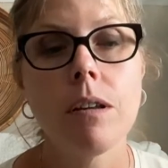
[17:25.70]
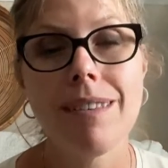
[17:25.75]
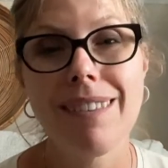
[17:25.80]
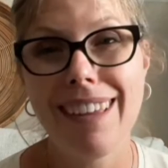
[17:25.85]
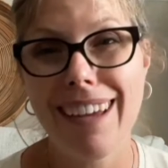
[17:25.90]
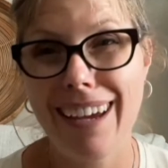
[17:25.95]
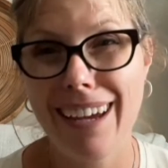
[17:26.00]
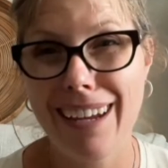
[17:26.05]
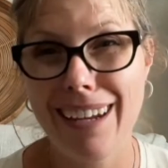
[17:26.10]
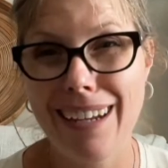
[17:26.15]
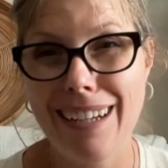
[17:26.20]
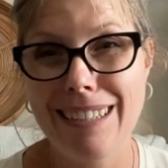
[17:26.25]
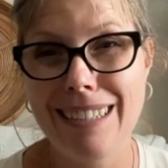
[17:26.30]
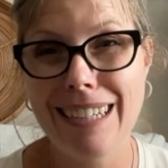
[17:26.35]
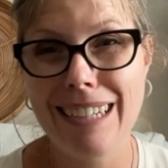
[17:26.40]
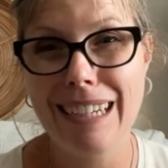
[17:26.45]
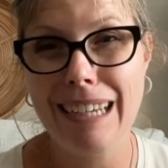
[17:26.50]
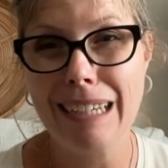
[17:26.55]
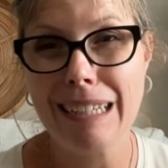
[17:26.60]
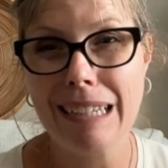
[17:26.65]
that it
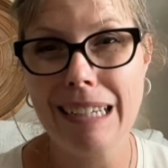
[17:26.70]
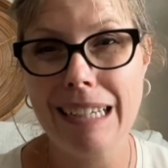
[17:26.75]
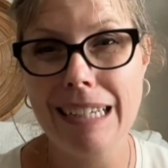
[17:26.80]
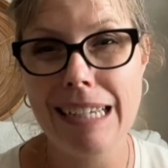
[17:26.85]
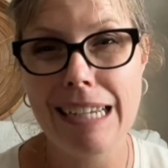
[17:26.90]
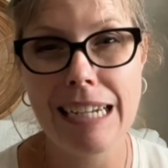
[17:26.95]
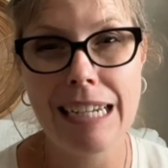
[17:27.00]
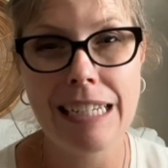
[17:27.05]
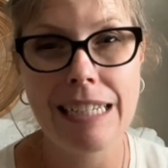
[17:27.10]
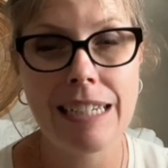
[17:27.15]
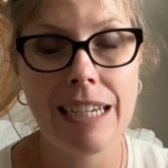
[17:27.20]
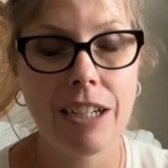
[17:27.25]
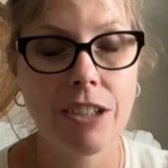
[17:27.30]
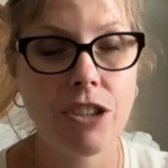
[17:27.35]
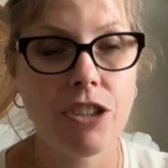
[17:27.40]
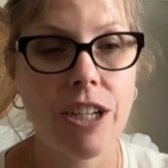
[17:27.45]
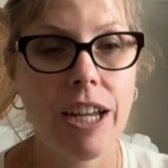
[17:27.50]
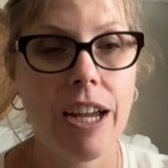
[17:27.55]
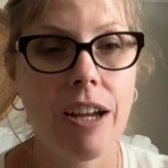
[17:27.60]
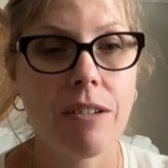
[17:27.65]
didn't
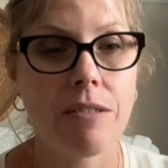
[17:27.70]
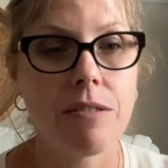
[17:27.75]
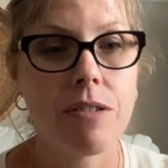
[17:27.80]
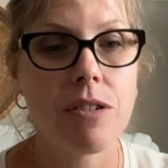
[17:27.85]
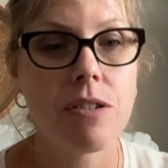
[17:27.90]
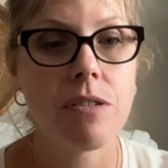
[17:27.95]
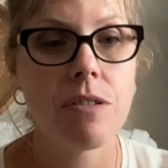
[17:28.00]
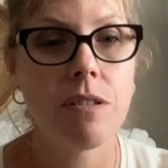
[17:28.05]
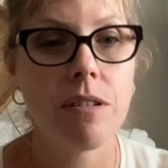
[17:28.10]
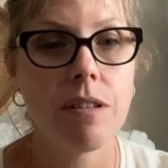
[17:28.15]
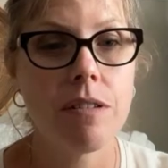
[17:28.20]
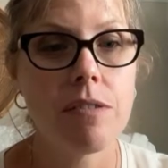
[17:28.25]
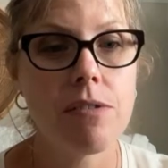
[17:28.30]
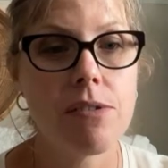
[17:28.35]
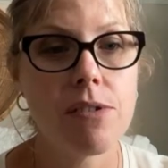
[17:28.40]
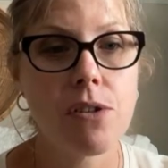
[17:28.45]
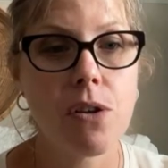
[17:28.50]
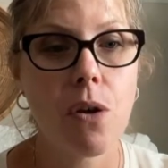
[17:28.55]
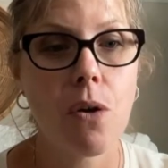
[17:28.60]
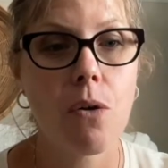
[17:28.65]
touch down.
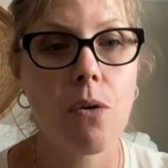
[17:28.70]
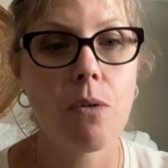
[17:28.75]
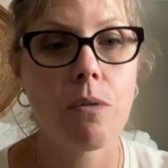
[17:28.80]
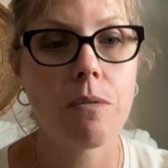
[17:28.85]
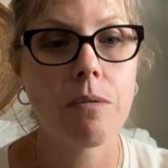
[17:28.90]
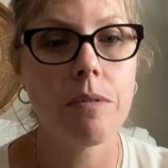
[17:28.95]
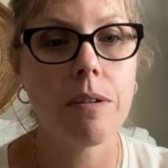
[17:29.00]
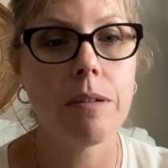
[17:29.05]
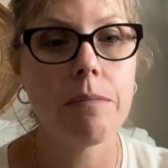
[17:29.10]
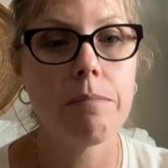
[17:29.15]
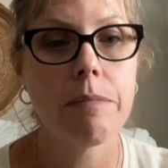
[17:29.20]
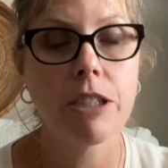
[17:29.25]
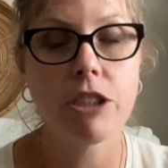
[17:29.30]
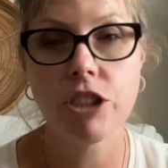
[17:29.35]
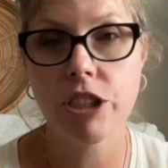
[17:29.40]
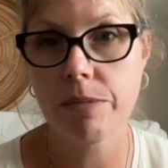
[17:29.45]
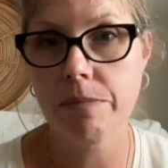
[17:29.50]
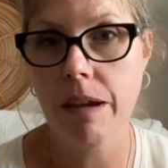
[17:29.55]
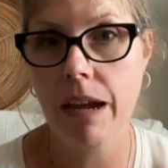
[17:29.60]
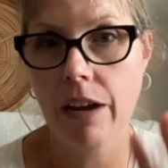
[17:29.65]
So
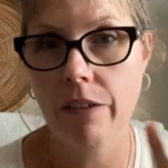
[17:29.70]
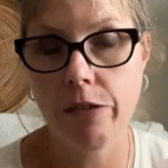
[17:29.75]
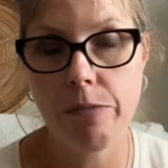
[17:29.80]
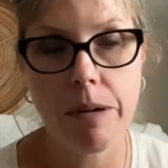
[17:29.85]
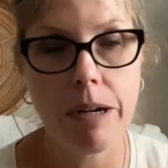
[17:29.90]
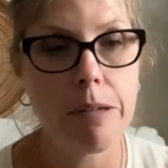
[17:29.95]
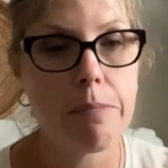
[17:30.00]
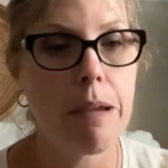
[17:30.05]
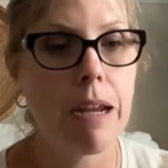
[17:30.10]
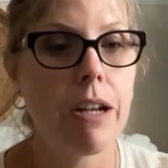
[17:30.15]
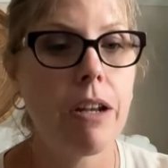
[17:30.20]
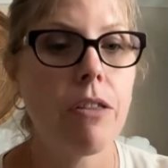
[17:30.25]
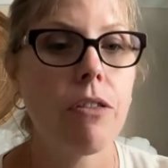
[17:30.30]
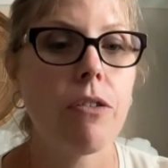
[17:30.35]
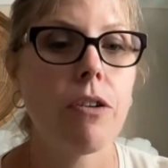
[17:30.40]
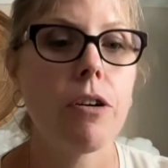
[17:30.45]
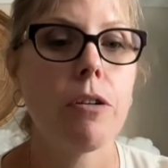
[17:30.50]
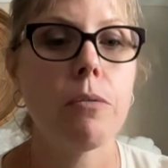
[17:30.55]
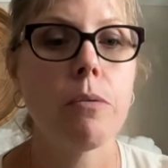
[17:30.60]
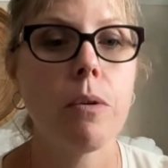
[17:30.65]
that everybody made it
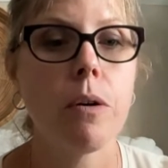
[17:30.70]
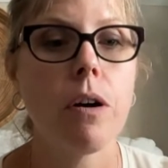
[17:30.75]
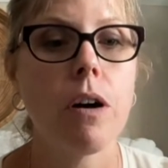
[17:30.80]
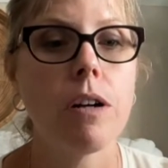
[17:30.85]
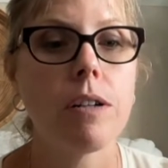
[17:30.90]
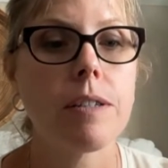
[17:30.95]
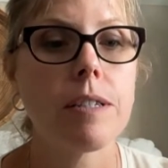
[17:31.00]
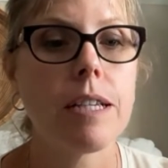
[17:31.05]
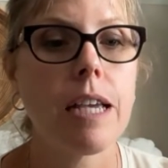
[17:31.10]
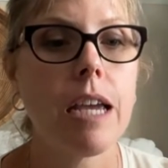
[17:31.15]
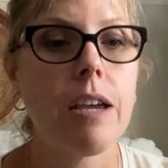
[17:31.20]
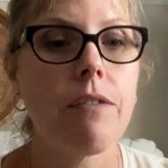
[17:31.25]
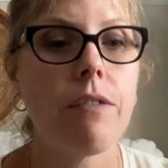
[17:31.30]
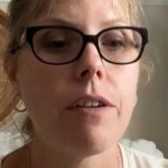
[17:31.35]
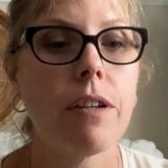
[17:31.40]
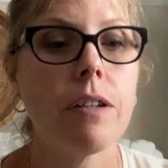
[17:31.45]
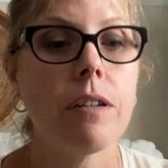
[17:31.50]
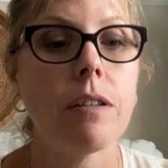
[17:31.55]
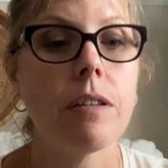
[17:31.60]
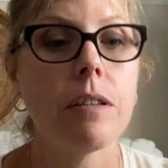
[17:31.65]
through. We're all safe,
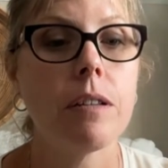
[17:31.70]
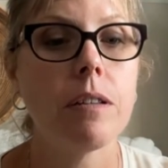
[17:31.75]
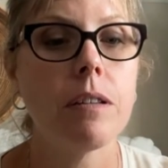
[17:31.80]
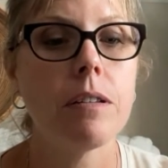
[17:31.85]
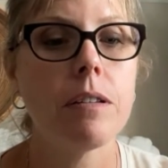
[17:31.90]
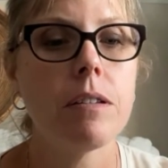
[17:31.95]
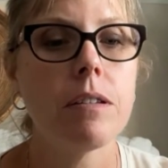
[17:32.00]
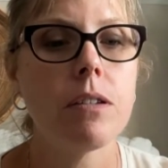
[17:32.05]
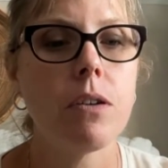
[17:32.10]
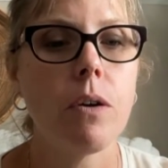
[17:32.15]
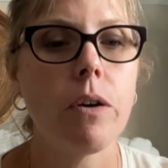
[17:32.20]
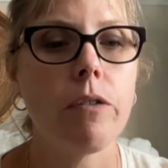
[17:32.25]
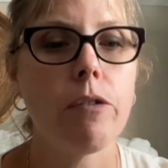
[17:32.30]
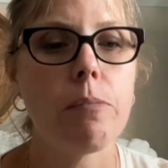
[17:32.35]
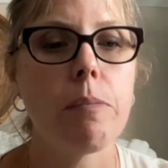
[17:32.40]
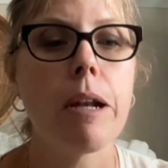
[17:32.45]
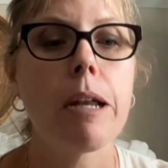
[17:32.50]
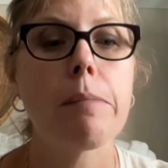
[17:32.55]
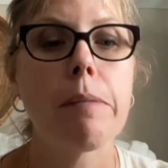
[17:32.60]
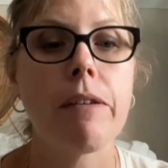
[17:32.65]
and so
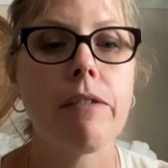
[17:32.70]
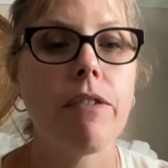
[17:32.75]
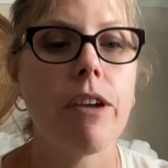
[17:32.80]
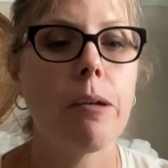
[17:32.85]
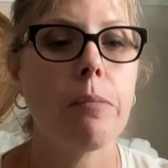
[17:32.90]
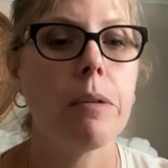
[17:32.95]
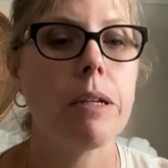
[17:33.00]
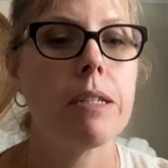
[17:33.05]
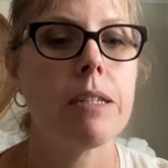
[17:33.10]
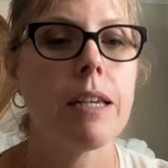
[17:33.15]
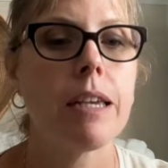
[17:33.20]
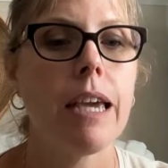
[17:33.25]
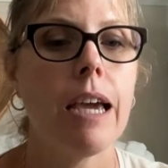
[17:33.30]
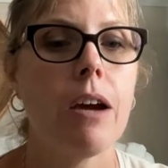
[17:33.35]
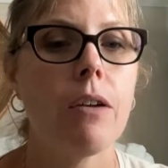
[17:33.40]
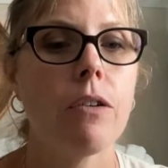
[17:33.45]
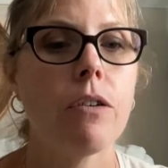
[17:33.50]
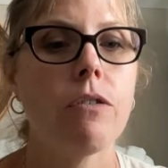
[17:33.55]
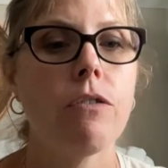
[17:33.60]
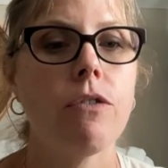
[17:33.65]
everybody in my family is
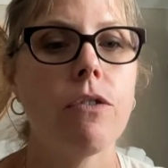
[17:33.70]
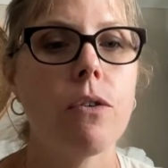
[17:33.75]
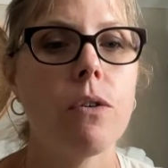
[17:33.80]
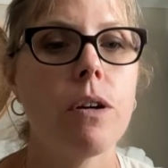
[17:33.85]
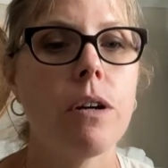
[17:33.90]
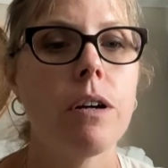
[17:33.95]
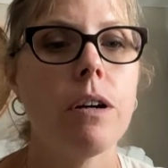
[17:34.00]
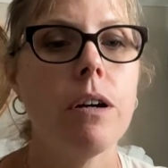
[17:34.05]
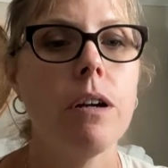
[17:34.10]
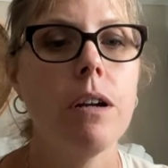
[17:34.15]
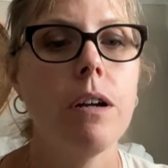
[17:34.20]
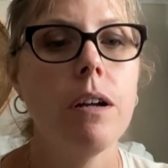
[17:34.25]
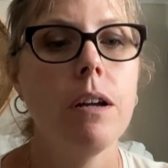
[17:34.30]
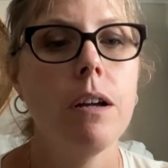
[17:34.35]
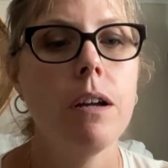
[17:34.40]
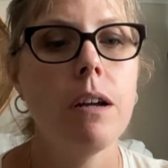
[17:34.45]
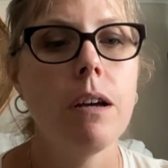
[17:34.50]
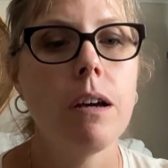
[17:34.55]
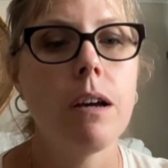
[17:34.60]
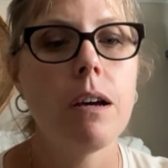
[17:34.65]
accounted for.
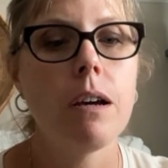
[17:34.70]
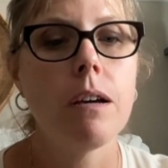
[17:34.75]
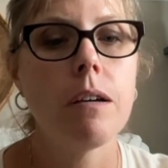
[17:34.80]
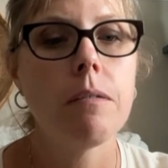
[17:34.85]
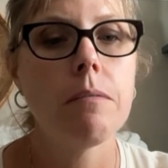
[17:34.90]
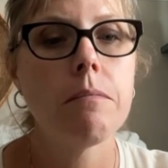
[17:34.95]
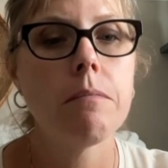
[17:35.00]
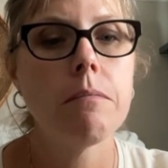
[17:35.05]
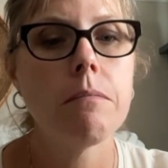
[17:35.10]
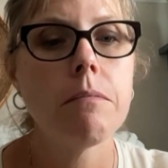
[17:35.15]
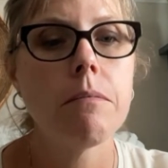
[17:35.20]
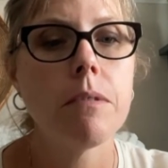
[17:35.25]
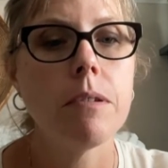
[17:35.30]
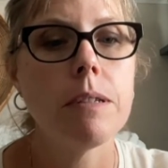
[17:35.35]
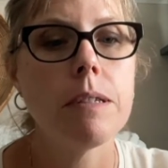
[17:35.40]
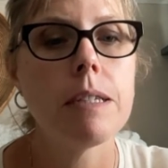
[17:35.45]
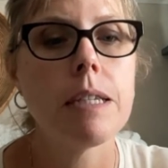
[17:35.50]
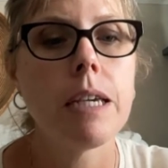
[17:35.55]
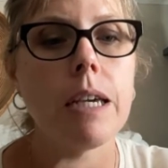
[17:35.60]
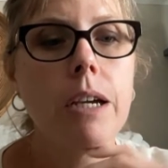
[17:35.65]

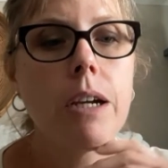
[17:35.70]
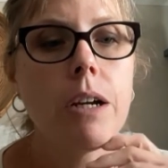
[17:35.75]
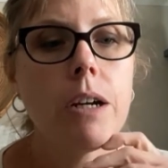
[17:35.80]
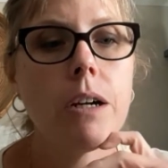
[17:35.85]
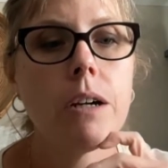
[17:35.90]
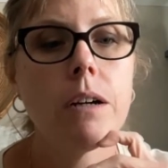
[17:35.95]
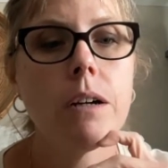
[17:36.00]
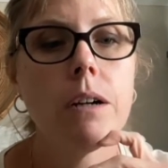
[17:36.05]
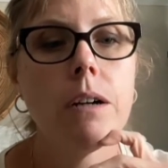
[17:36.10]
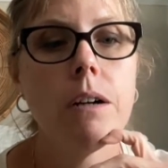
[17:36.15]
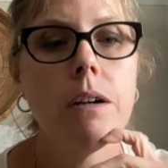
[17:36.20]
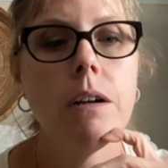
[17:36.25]
Let's see here.